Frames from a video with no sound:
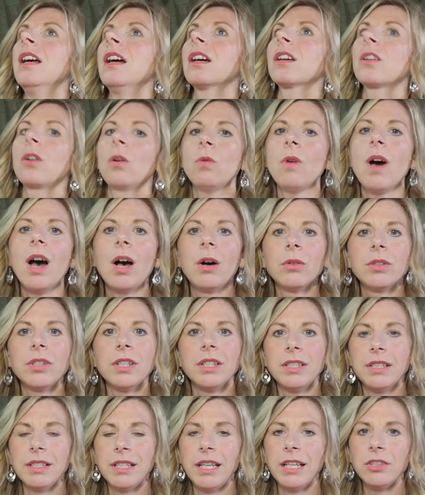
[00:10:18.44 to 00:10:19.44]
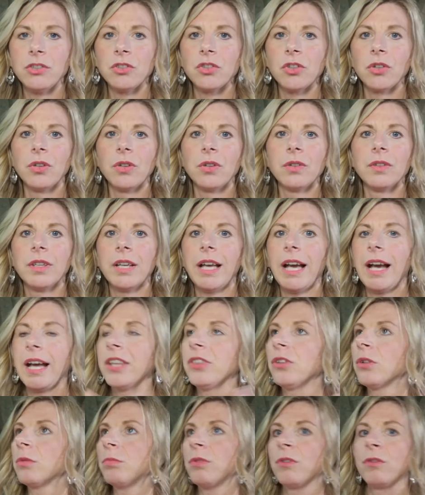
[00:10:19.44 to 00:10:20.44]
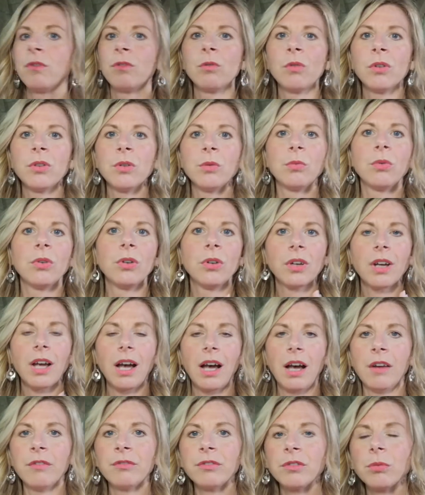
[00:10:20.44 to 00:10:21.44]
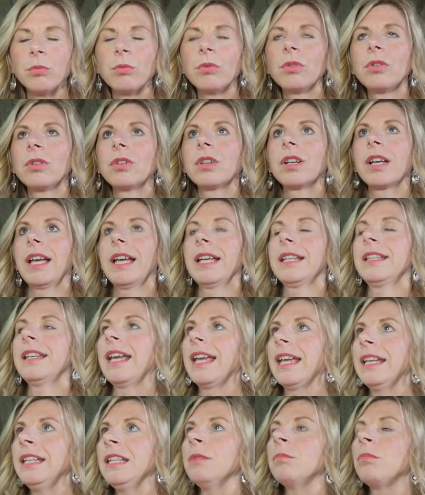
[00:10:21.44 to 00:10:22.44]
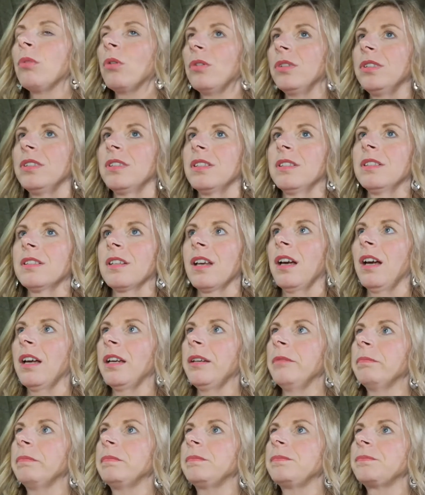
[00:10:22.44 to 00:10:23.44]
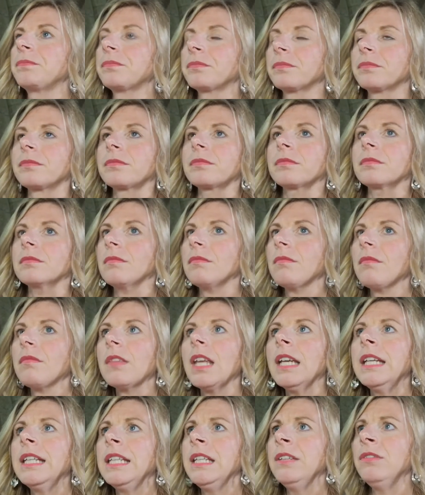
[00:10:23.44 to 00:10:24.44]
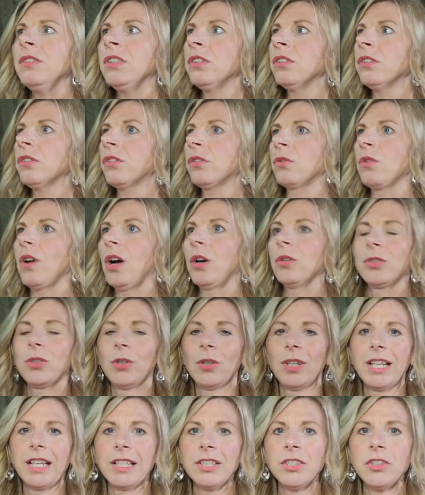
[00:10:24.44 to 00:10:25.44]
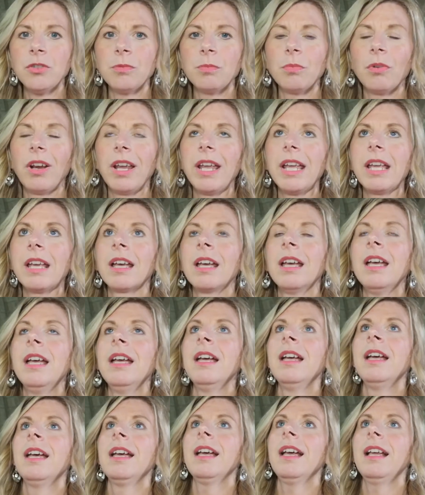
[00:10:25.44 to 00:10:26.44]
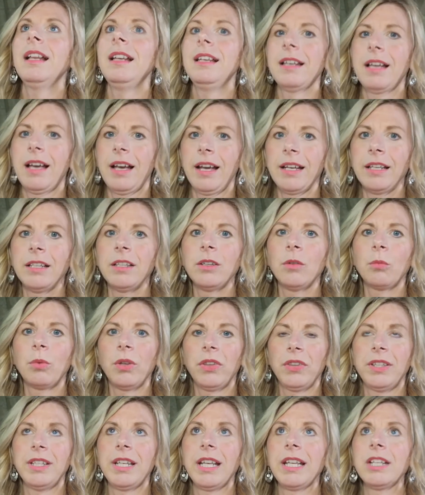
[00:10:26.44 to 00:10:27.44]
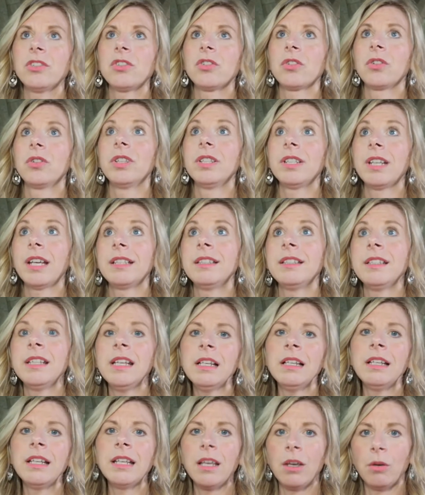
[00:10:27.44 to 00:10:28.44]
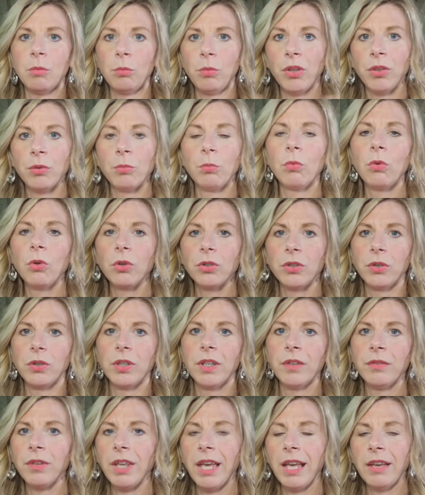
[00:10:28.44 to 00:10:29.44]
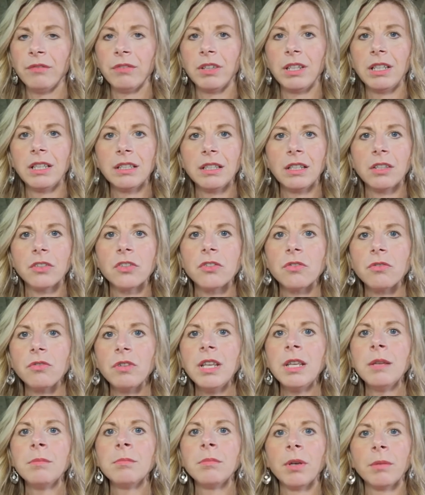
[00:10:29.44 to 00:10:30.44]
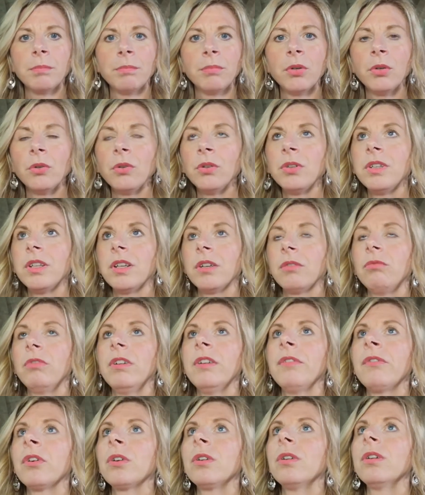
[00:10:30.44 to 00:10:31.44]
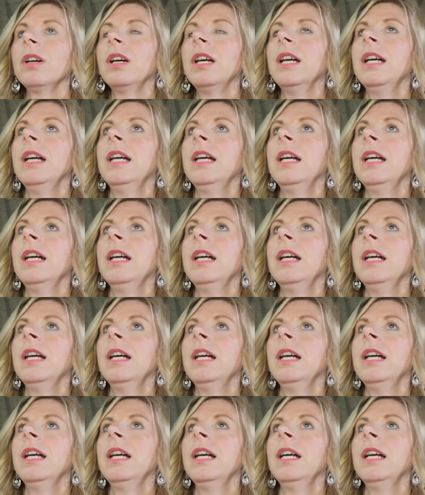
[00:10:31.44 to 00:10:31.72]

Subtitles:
go out in nature, either before the work, after work, at any point in time, even throughout your lunch break. Align with nature, and ideally with water. If you have a little stream, a burn, a river,